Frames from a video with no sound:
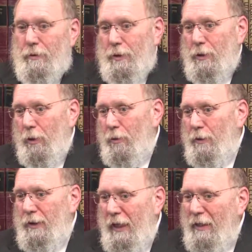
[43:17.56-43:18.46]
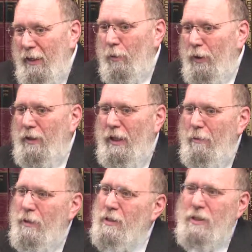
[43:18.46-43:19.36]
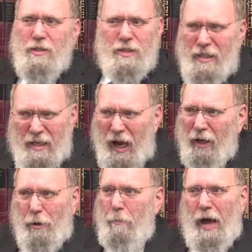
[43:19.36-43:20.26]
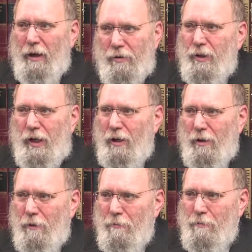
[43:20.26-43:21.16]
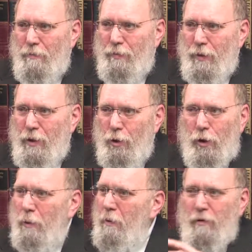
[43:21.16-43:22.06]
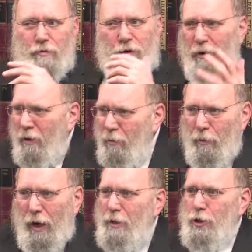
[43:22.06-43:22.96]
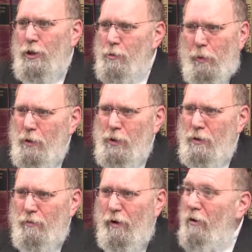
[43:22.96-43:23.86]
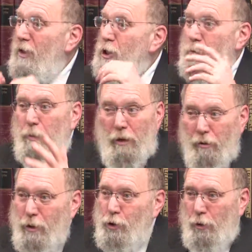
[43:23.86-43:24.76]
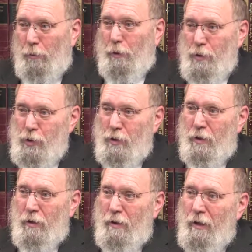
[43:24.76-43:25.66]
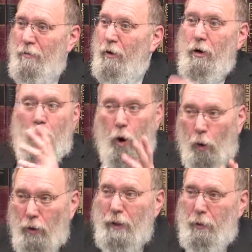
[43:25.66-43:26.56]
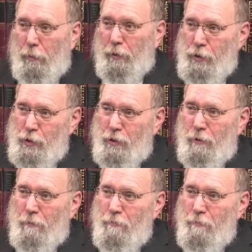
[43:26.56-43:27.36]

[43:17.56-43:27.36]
So dealing with demons is not a bad thing. You can be a very righteous person, very spiritual person, very holy person,